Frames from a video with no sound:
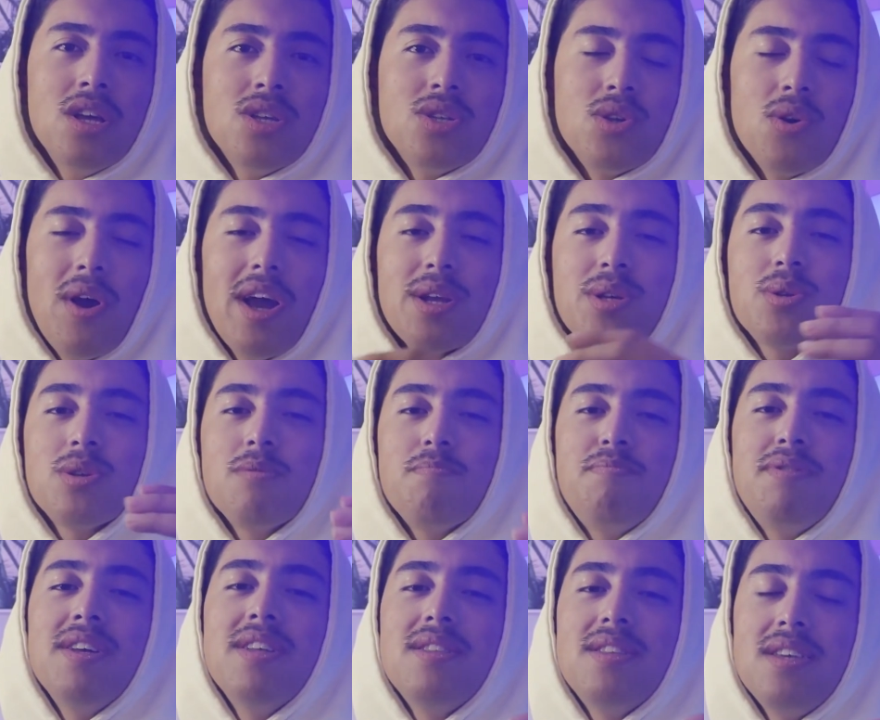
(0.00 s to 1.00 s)
So actually,
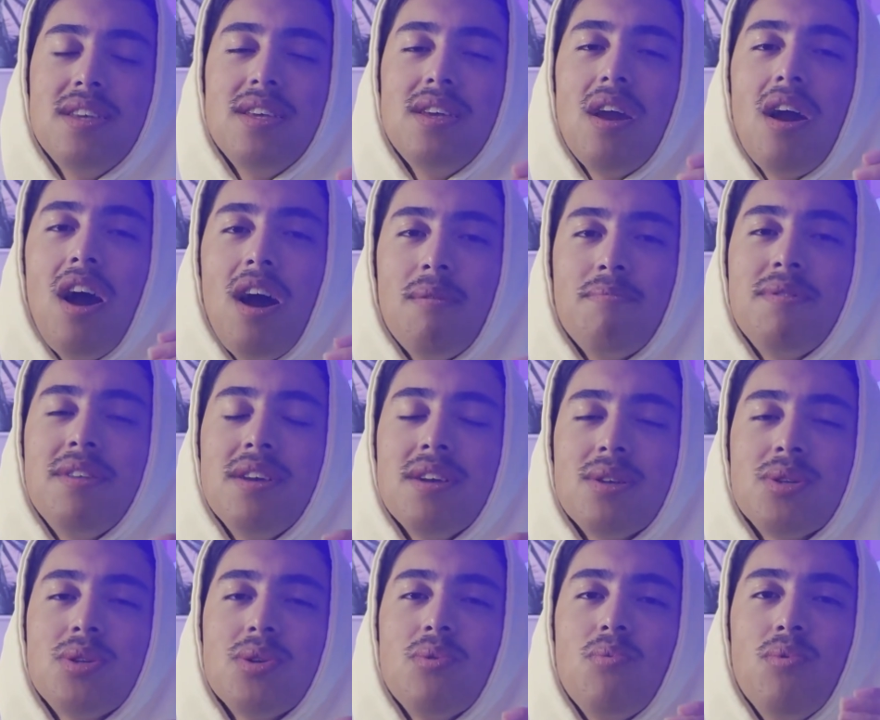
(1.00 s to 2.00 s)
Pinty
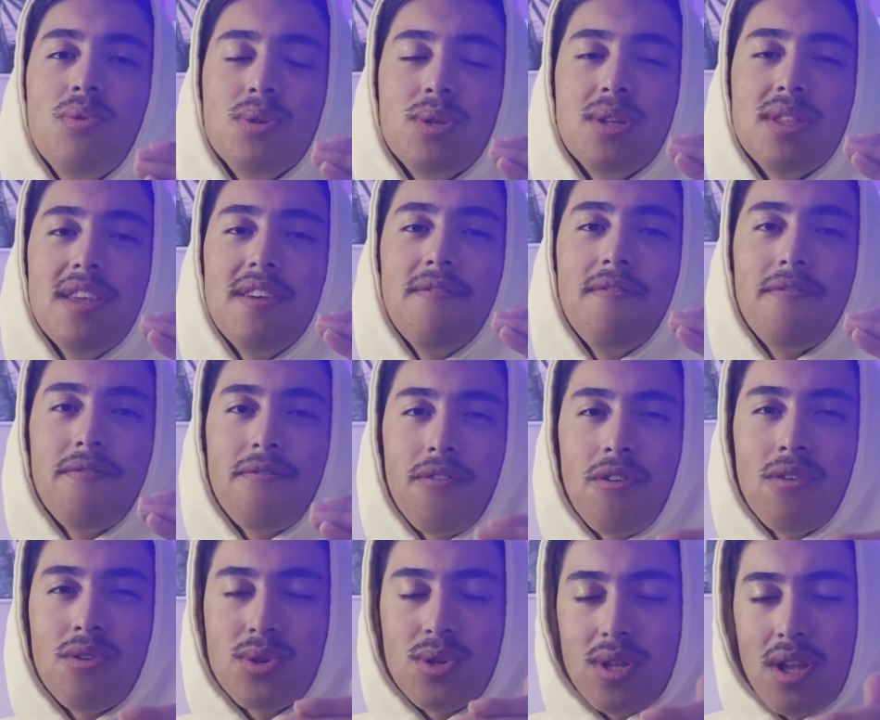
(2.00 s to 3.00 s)
optics was the
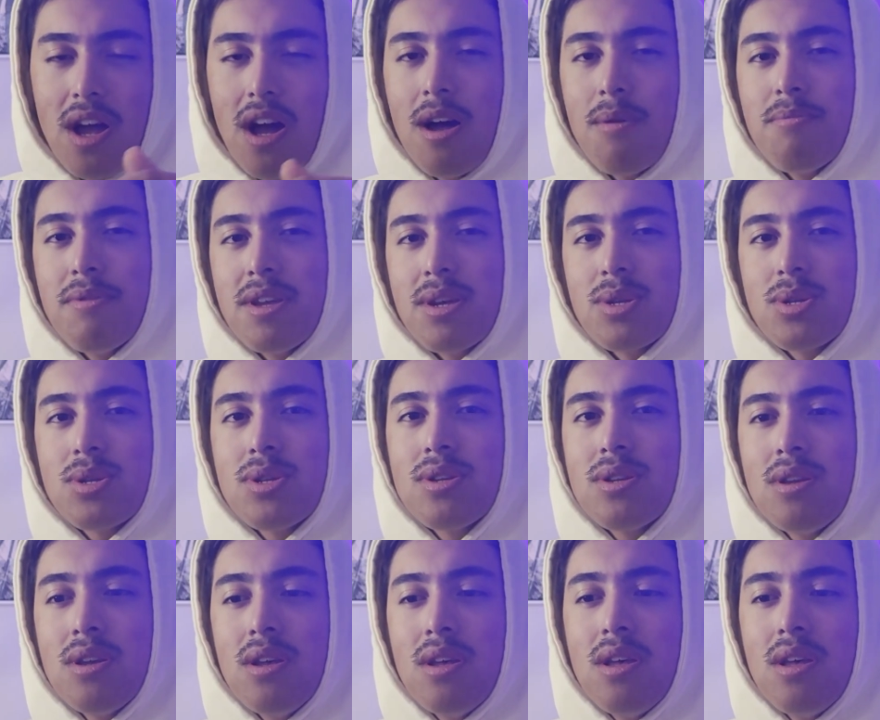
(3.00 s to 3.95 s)
first optics